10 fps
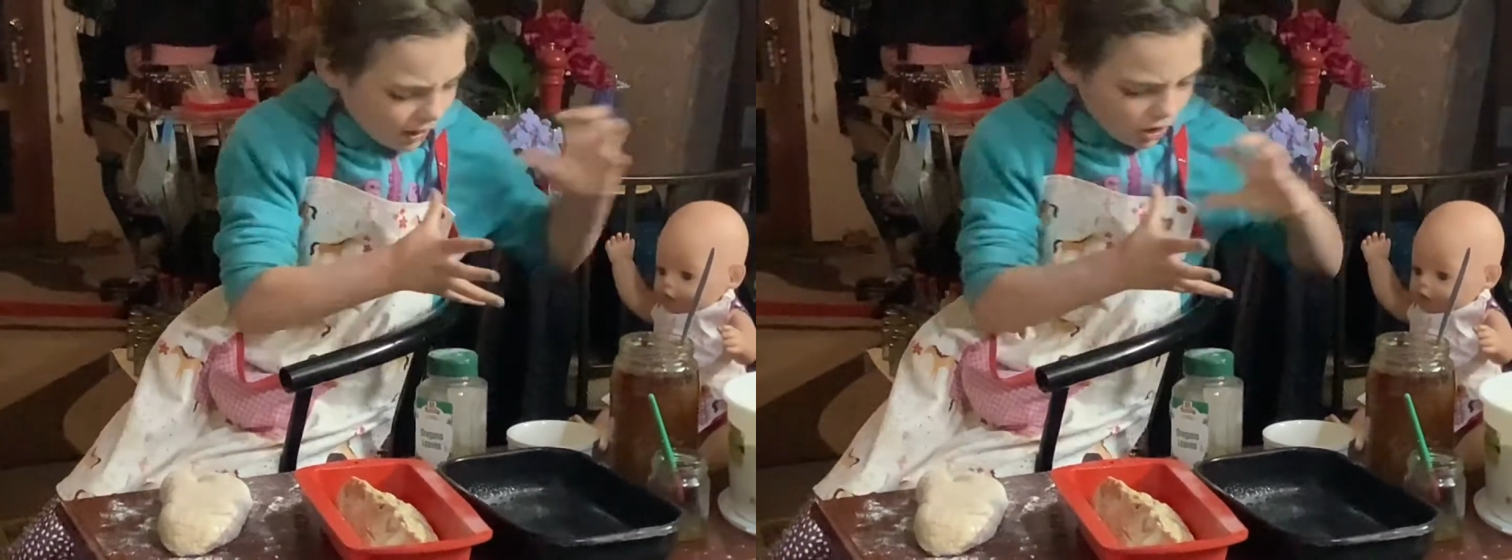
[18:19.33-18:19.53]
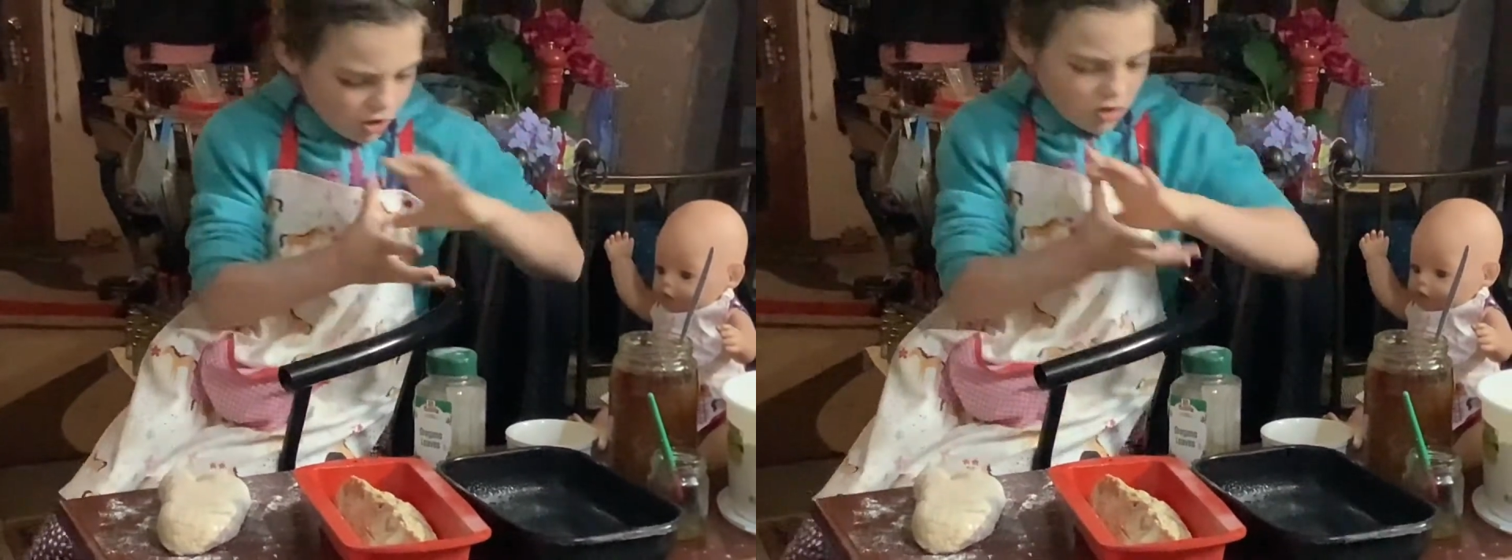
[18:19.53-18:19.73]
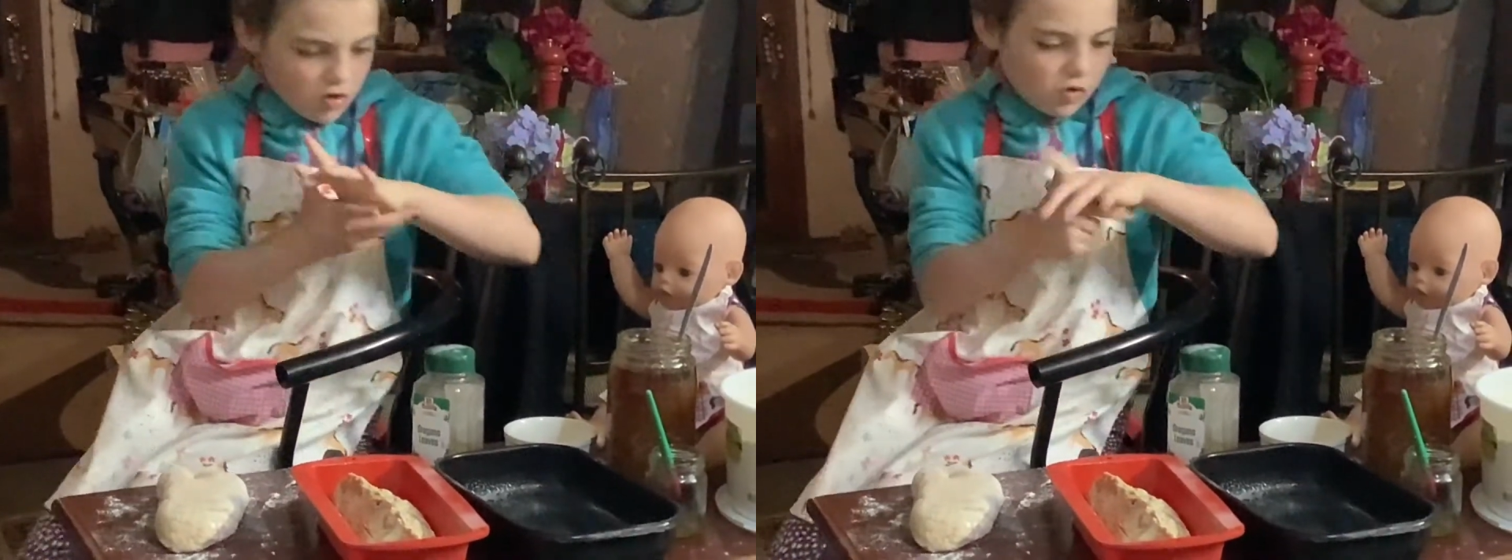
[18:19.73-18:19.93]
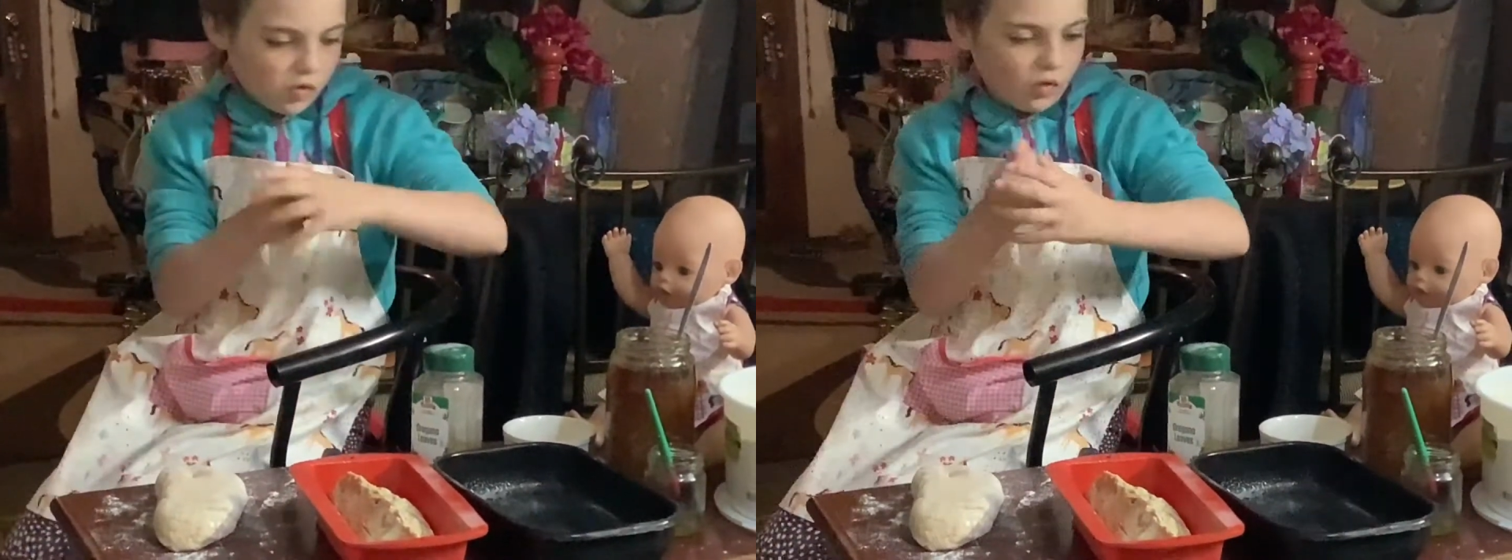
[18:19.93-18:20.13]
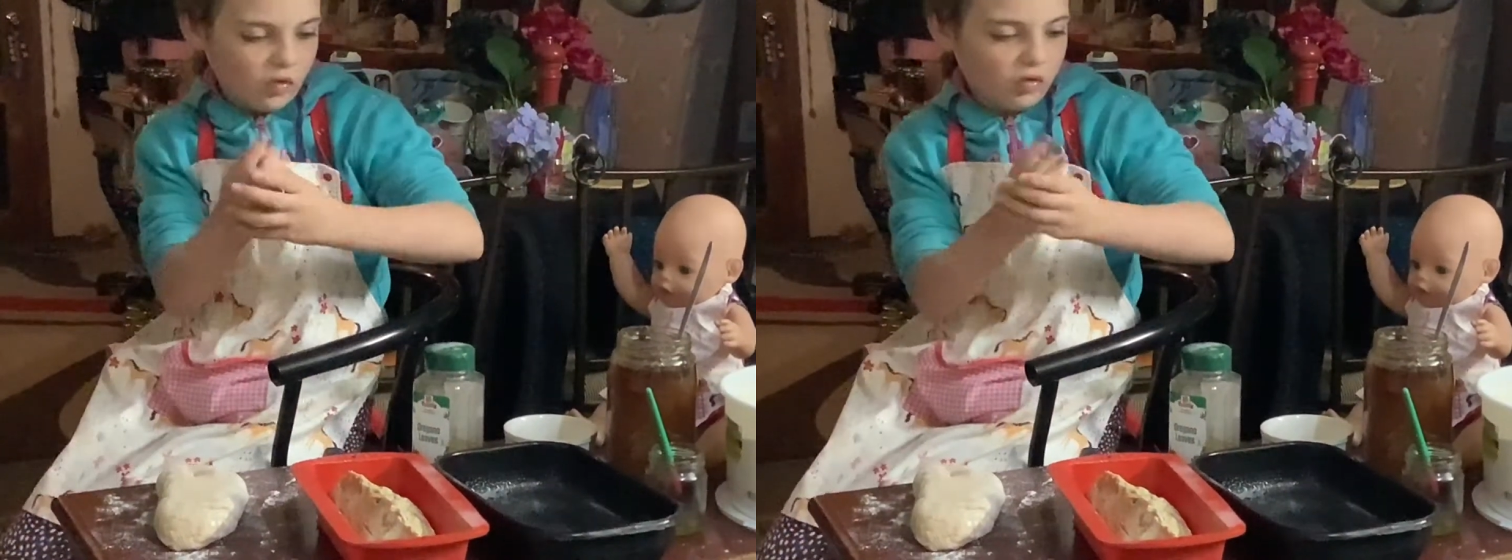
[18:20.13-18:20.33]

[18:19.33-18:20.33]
a... Oof.